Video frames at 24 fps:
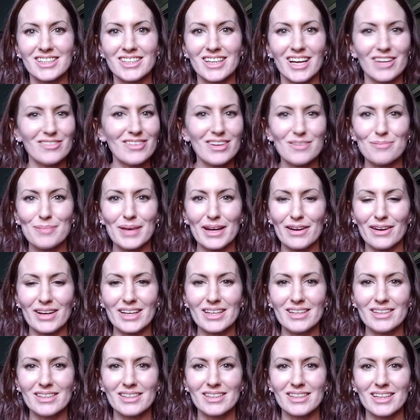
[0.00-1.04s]
I'm not
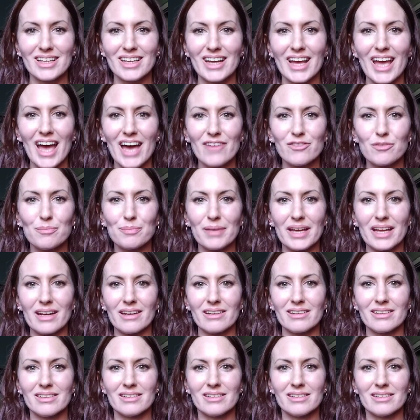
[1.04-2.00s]
married, and I haven't been